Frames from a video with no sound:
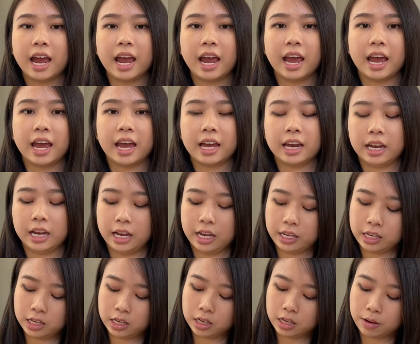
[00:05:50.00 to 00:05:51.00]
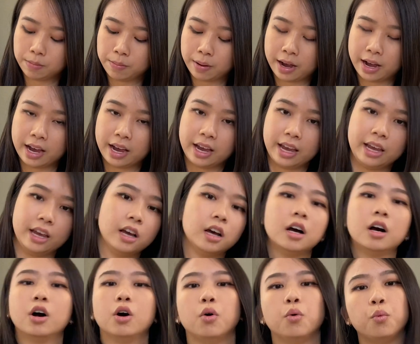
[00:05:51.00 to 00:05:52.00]
and it's by
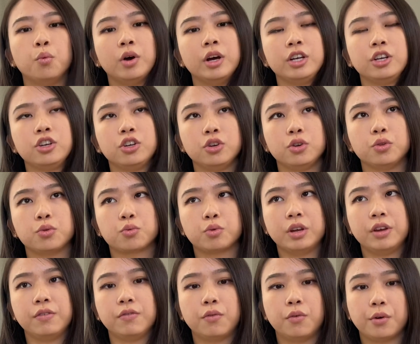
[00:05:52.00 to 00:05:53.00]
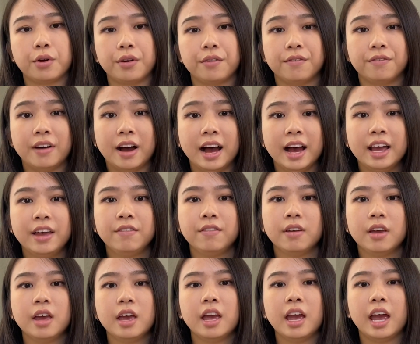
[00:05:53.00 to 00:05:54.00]
1, 2, 3, 4, and 5.
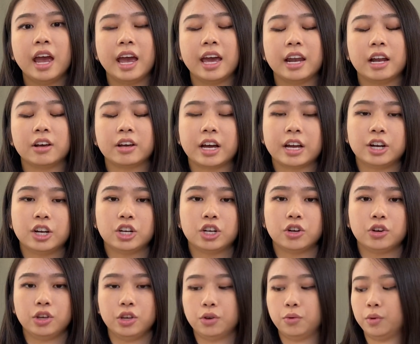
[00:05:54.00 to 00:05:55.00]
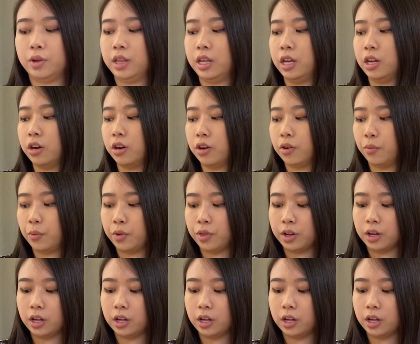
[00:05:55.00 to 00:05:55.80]
And I'll kind of show you with a